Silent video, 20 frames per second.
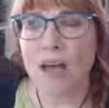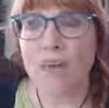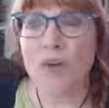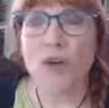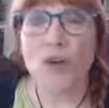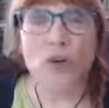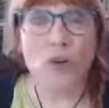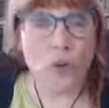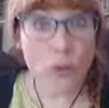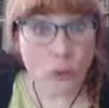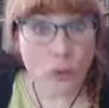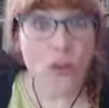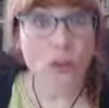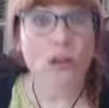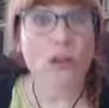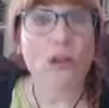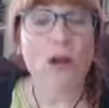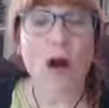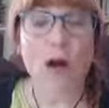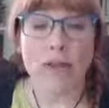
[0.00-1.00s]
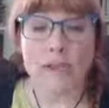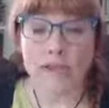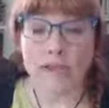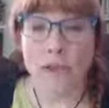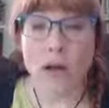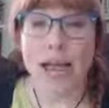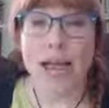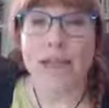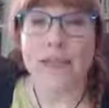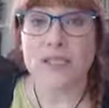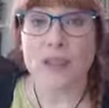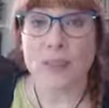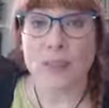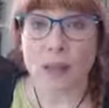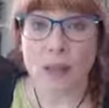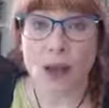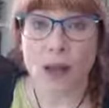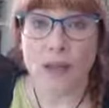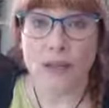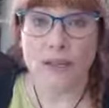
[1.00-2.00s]
Google also has a
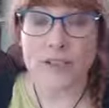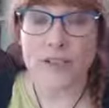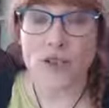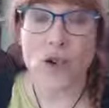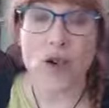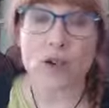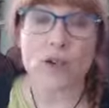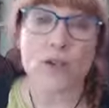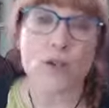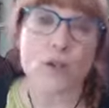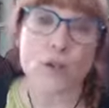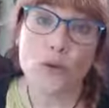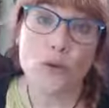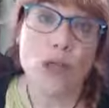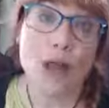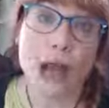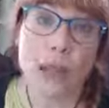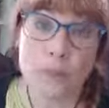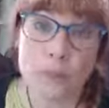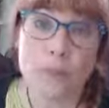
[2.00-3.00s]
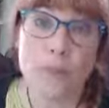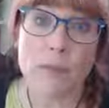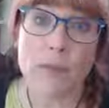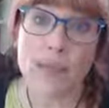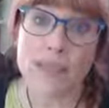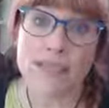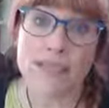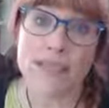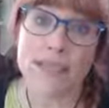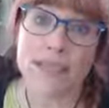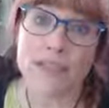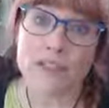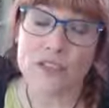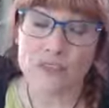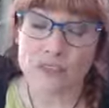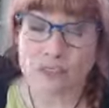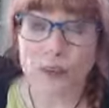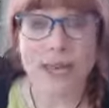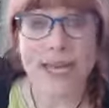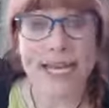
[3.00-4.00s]
product called Google Optimize that is
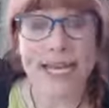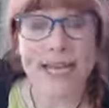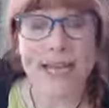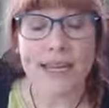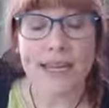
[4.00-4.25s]
free.